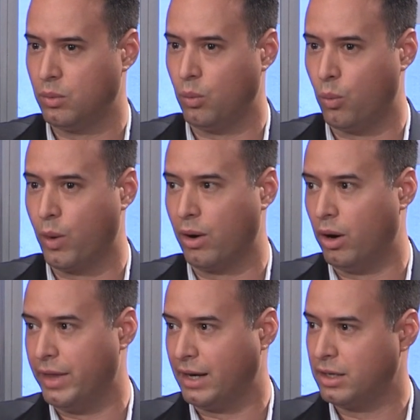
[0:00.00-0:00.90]
where
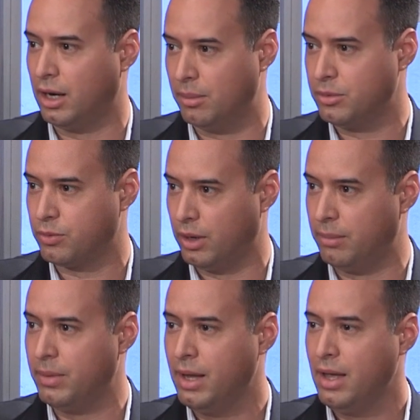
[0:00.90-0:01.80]
all that comes
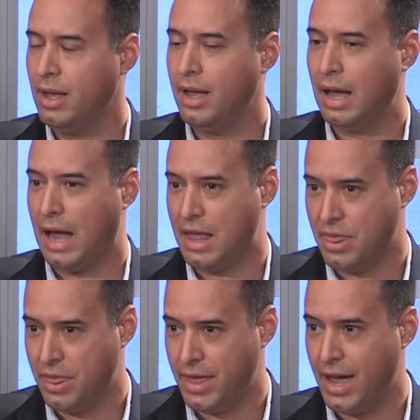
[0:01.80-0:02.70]
from.
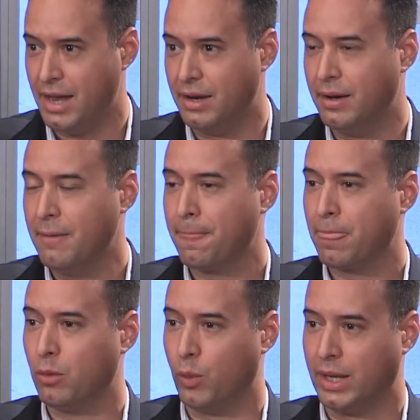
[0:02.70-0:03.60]
And then
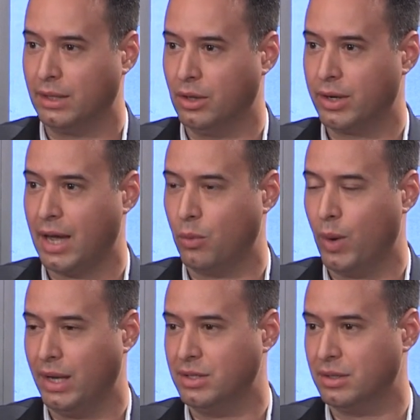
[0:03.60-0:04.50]
we can look at
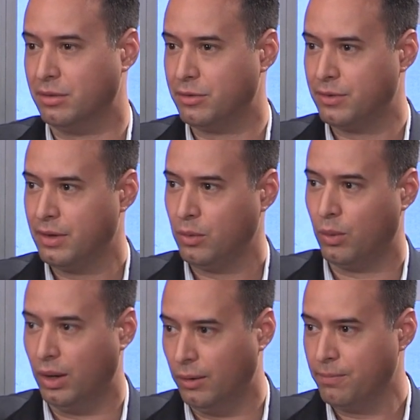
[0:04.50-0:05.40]
ways of,
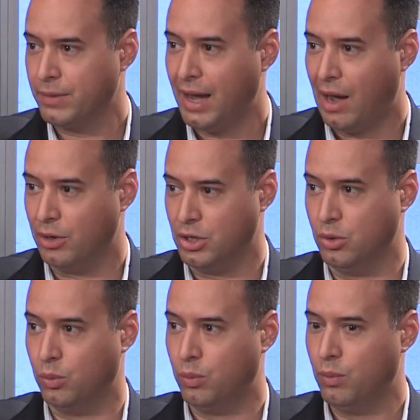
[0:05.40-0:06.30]
well, how
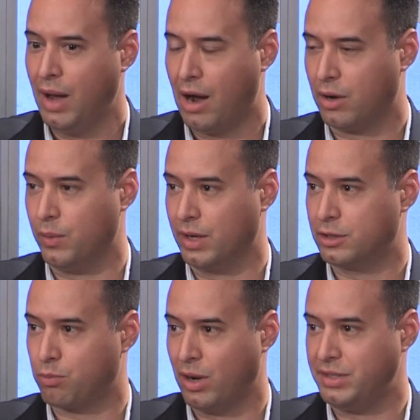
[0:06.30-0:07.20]
can we
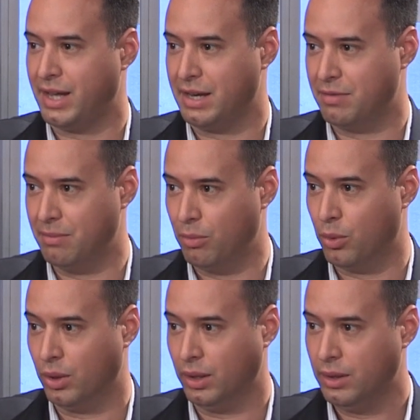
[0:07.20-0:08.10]
express that even
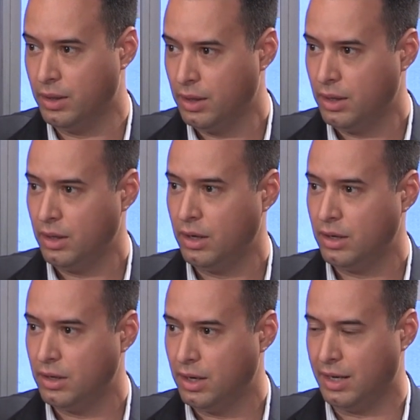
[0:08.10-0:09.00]
more?
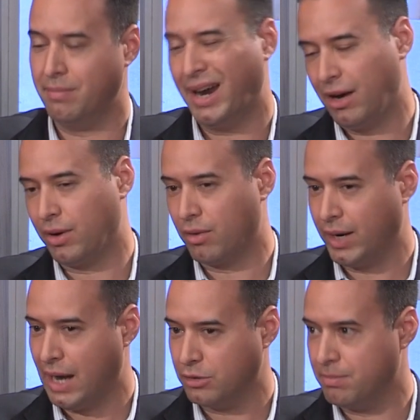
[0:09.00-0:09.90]
In my area
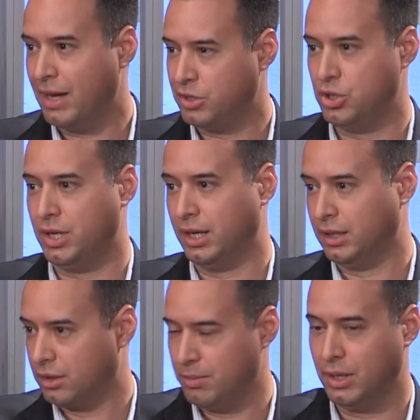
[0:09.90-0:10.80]
right now is messaging
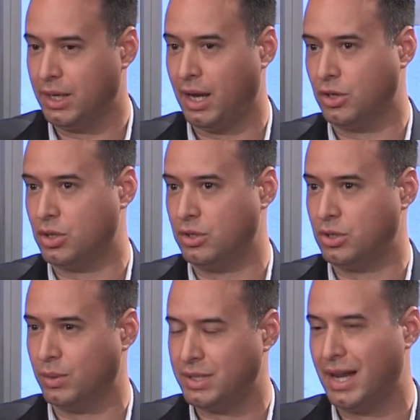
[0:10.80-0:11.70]
and communication.
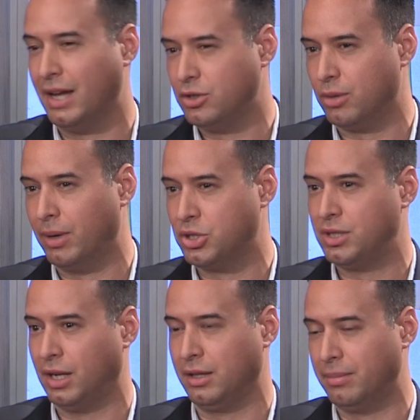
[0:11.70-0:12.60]
So it's not so much
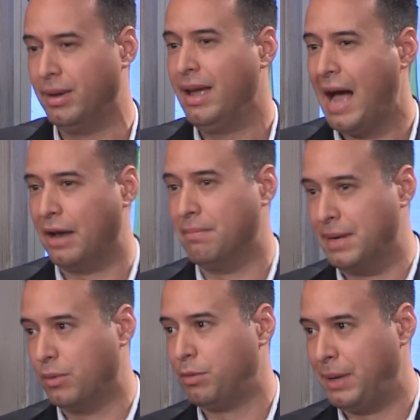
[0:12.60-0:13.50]
telling them how to
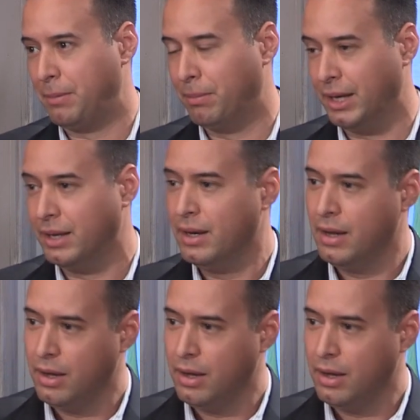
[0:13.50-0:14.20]
be with people, but